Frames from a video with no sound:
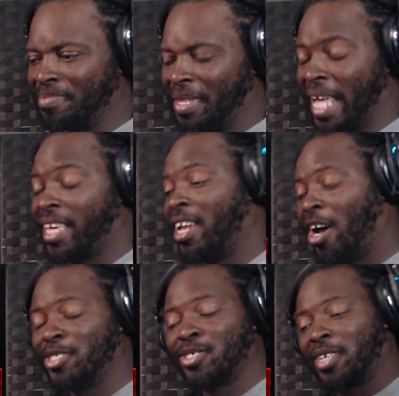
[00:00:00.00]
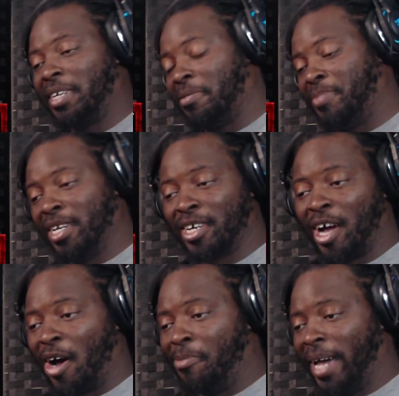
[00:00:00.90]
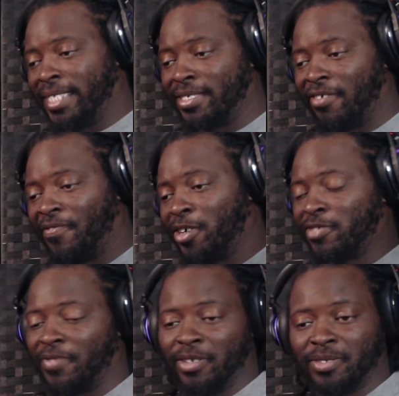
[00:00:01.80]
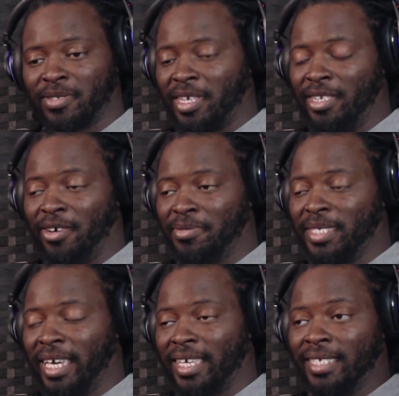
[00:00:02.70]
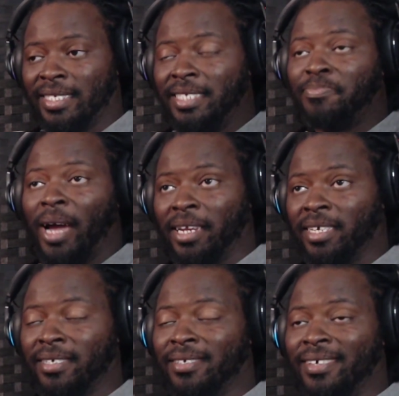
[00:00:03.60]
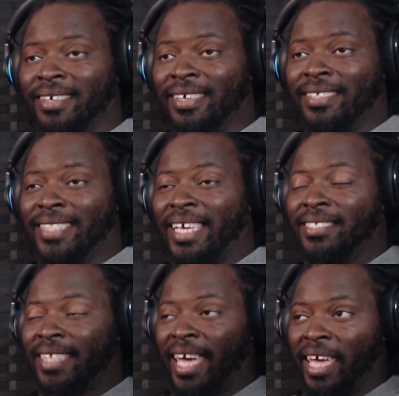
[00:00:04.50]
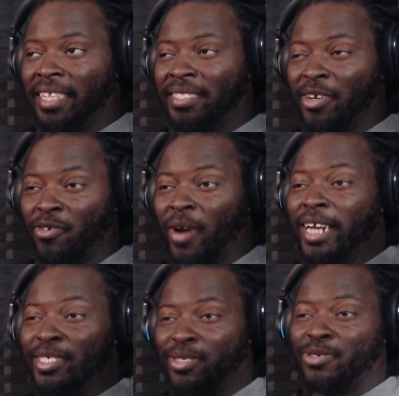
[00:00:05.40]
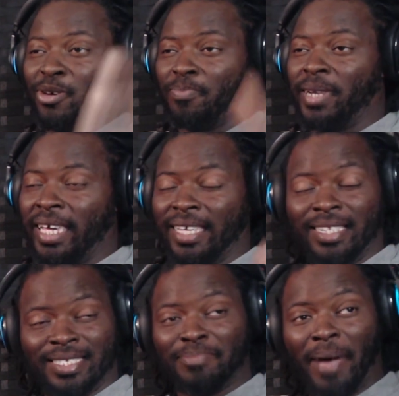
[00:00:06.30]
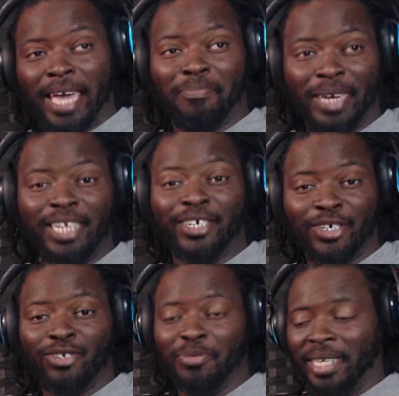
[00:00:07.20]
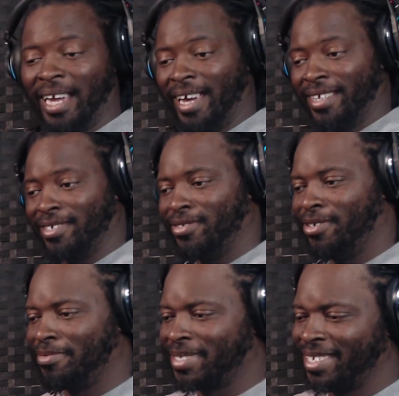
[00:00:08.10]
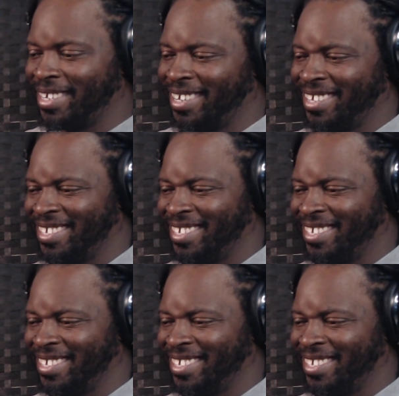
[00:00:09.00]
That could also give be a call back to the first verse. You know what I'm saying? Cause he probably thinks that the greatest on your playlist might be the Illuminati. You know what I'm saying?